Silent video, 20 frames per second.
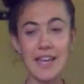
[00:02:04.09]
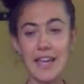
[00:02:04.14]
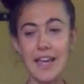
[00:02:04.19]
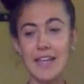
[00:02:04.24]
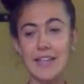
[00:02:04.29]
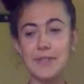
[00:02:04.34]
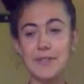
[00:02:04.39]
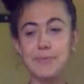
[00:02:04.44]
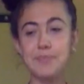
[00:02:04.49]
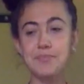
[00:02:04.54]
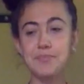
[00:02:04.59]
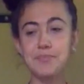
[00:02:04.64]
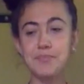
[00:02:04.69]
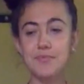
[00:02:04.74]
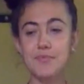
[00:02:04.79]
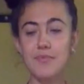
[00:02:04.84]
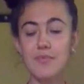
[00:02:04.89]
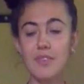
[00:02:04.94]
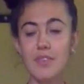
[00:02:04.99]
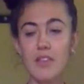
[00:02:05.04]
And
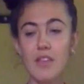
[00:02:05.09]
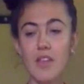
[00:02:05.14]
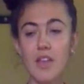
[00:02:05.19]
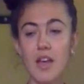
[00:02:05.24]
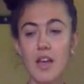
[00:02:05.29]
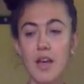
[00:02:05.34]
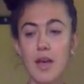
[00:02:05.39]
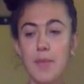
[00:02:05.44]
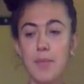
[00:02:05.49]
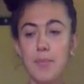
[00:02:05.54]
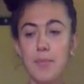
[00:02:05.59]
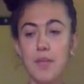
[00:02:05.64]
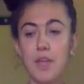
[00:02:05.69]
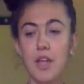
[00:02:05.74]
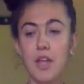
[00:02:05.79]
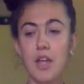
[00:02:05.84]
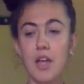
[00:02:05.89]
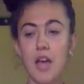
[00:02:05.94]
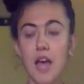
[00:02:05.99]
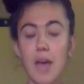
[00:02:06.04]
I'm
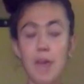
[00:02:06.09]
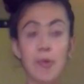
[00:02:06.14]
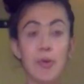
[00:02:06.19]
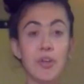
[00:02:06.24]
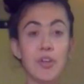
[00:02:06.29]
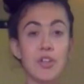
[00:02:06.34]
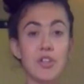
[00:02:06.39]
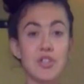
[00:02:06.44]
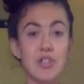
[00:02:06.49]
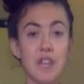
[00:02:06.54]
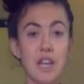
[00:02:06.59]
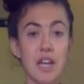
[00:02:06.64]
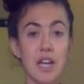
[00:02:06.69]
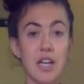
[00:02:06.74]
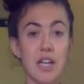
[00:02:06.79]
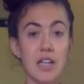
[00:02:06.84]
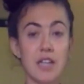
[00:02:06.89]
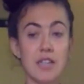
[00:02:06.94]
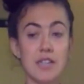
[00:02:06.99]
going to share